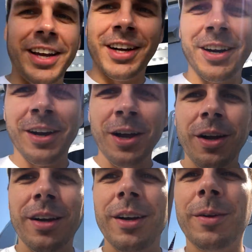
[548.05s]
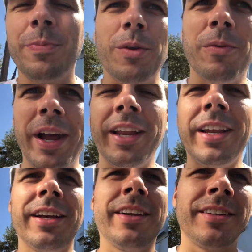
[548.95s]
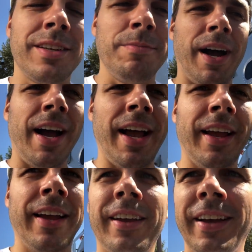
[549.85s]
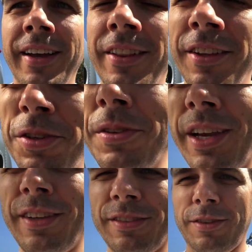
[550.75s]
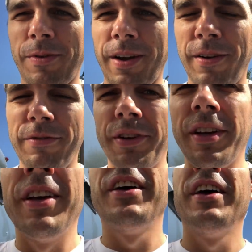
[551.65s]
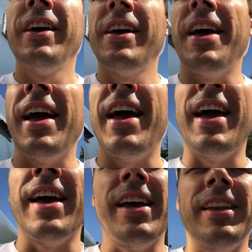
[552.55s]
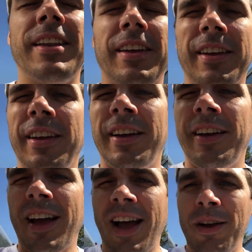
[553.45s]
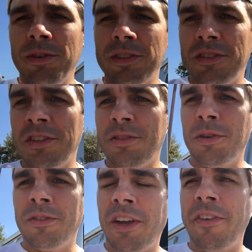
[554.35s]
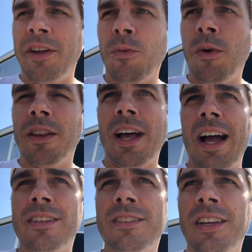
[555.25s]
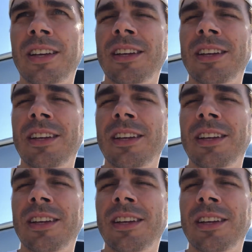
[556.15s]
here ready to buy the 2012 and I was just sort of giving it one last